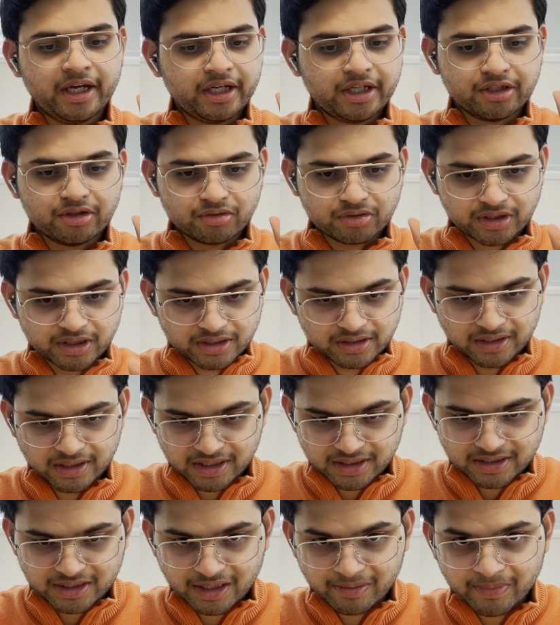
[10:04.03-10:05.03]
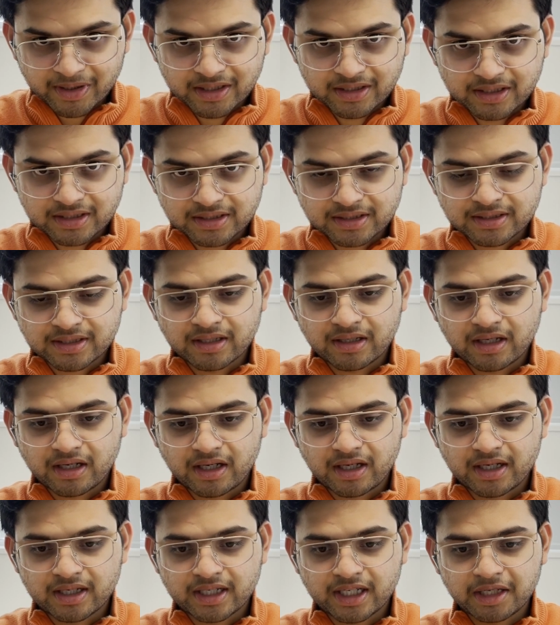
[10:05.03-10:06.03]
You just list them in this
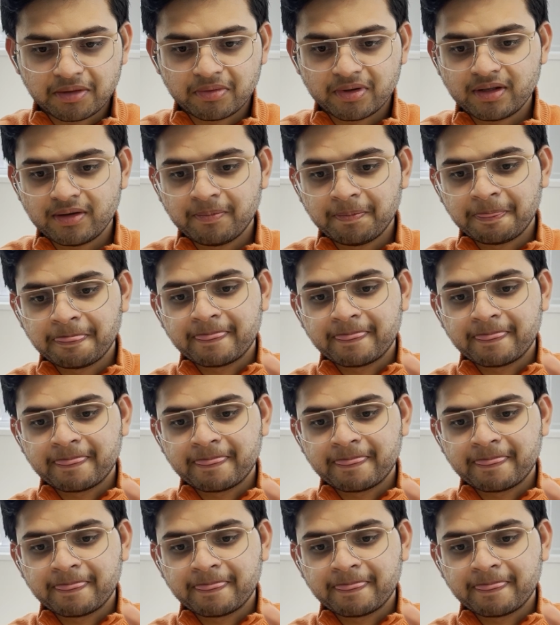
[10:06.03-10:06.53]
table.